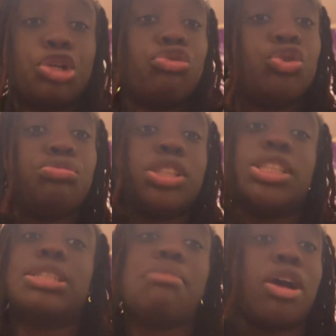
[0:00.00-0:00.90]
room
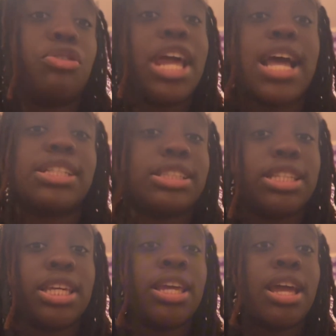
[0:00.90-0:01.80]
to smell
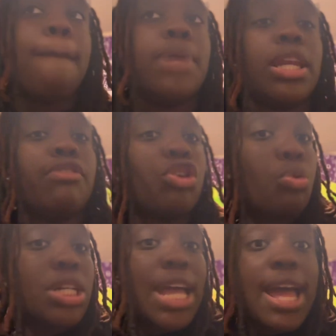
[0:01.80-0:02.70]
nasty. But if you
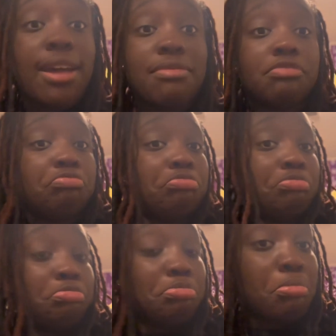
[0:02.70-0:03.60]
want to have
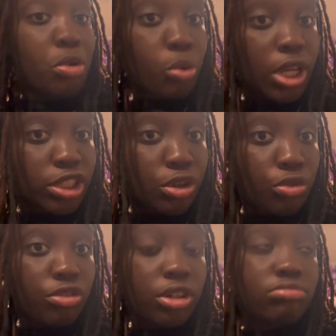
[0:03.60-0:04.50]
boys
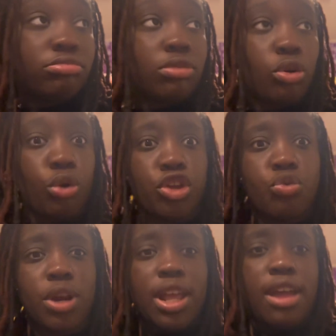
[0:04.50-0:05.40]
over, or
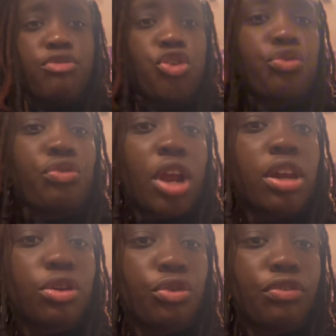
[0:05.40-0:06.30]
you want to have your
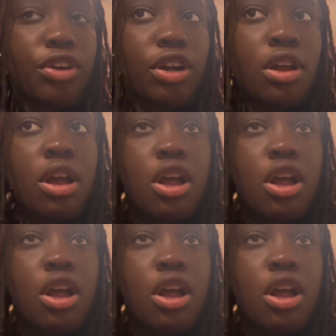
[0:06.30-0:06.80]
friend over,